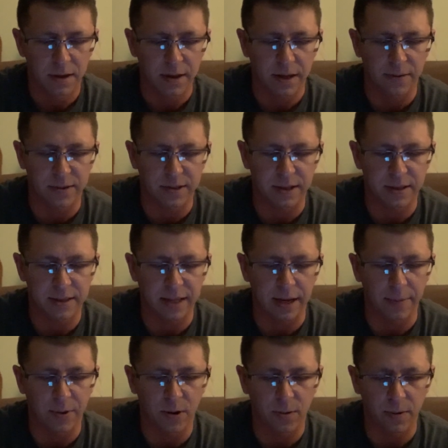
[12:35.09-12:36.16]
That was a
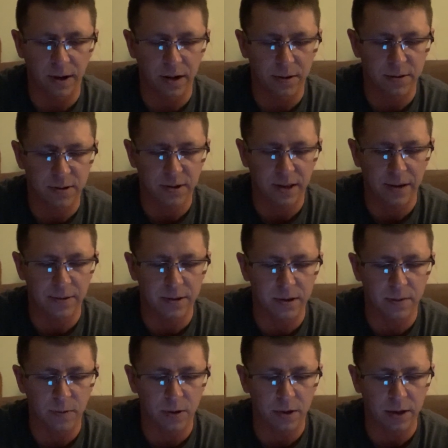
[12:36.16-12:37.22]
demo round, so that
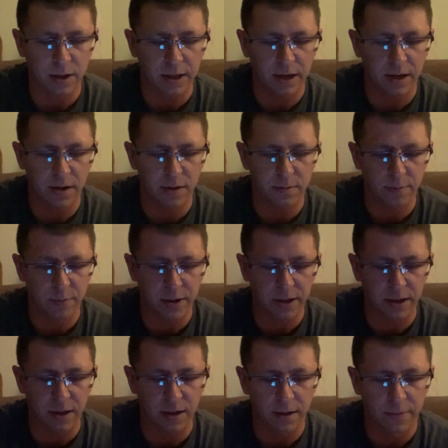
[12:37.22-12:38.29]
one wouldn't count. But
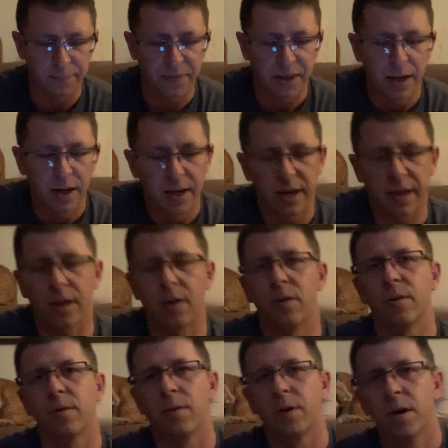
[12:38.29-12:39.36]
here, I
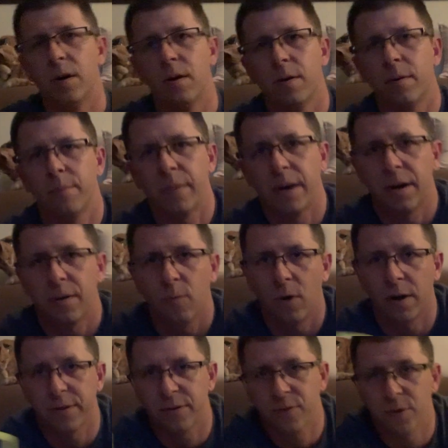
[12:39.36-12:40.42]
go my
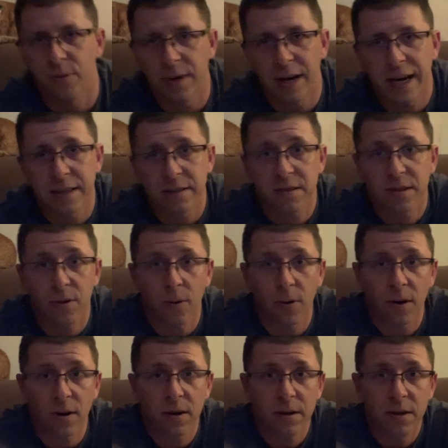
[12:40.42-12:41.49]
1 through 9
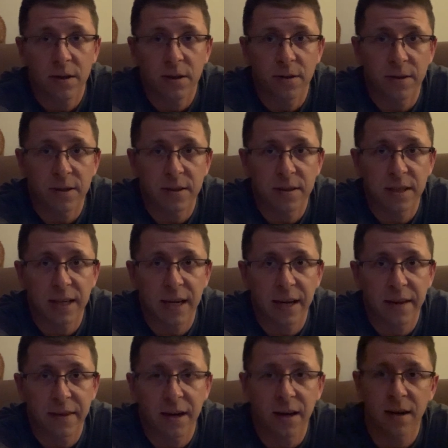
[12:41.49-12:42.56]
score. You can see
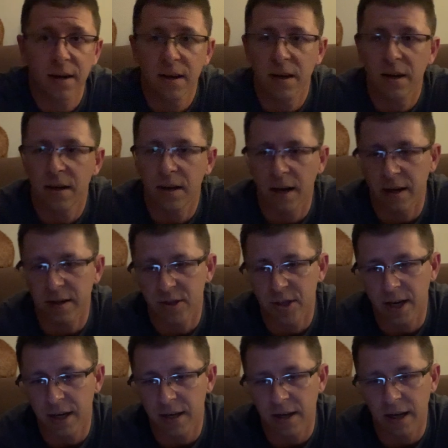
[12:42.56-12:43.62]
on there, I
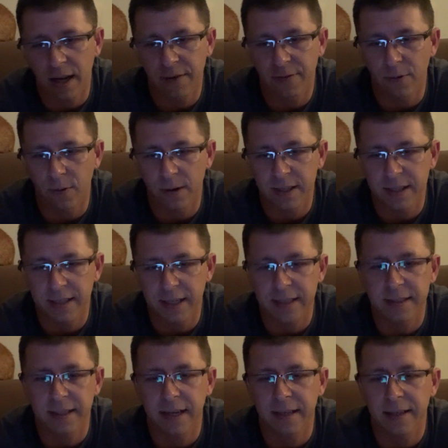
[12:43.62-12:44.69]
shot a
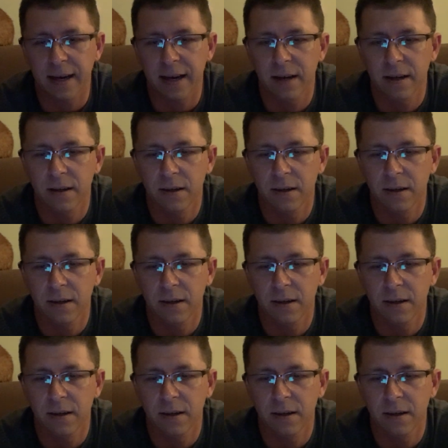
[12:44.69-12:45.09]
46 that day.